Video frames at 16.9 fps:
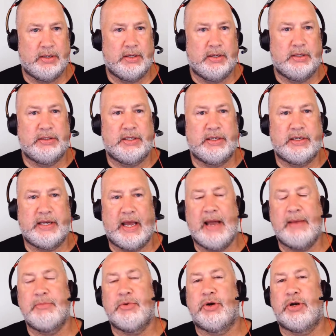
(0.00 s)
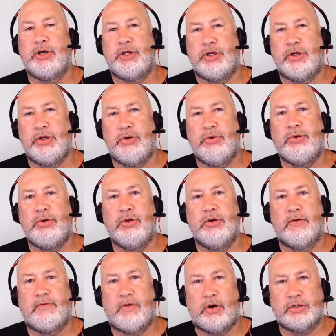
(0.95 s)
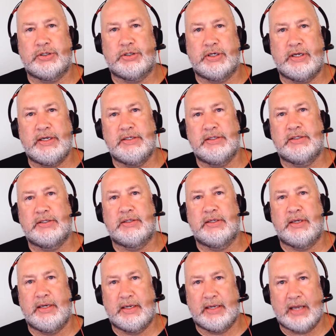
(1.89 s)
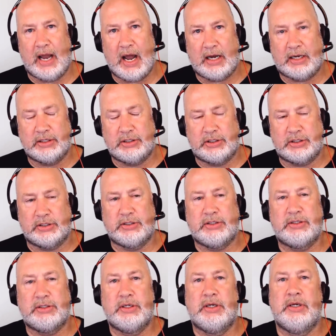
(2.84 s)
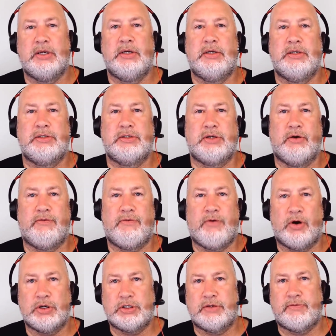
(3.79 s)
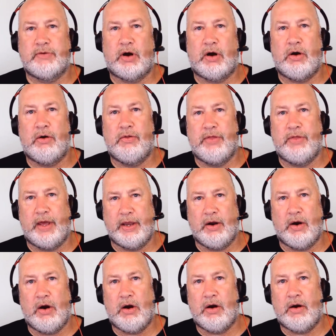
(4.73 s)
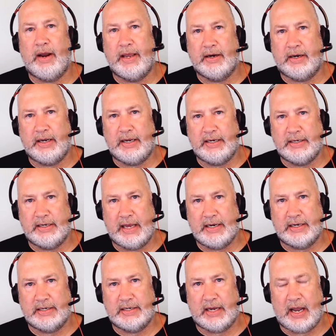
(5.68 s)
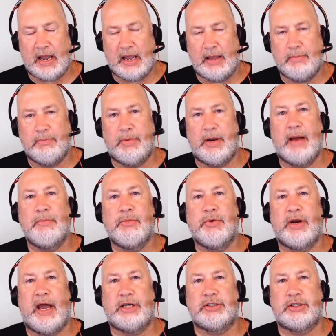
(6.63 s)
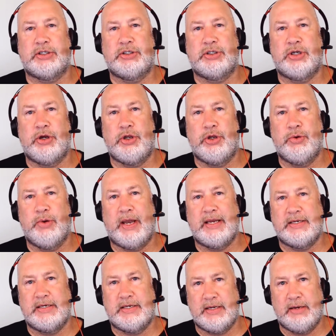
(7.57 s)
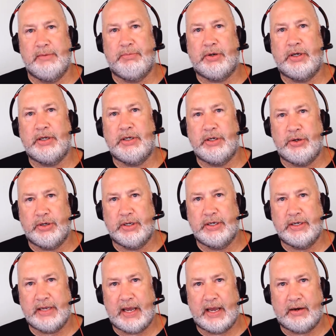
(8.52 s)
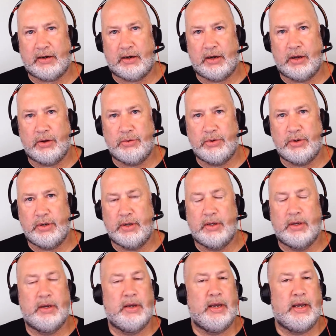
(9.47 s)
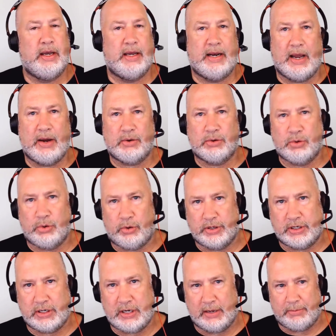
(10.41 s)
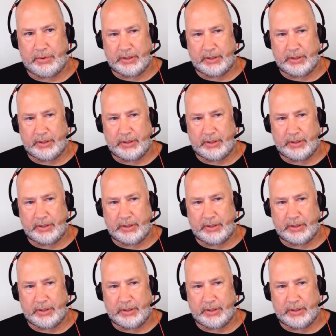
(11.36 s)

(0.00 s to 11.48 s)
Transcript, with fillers: Today, I'm going to do universities and colleges. So first of all, they are a linked data type, but I'm going to actually show you a template you can download and how cool the template